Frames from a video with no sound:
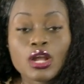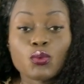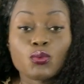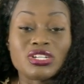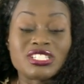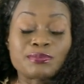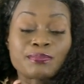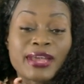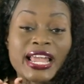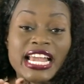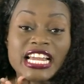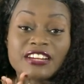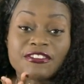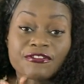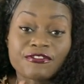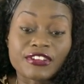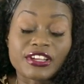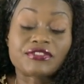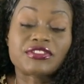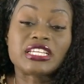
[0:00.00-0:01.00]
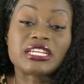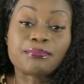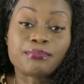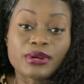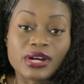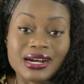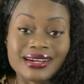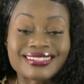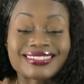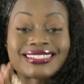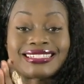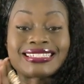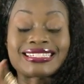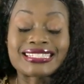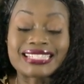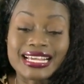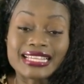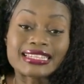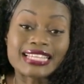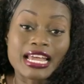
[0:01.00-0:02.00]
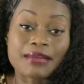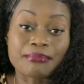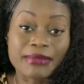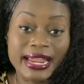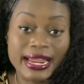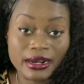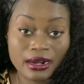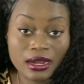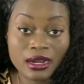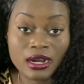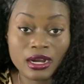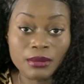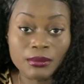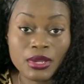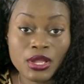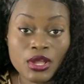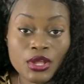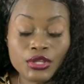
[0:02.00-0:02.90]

was paid $50 to set that man up.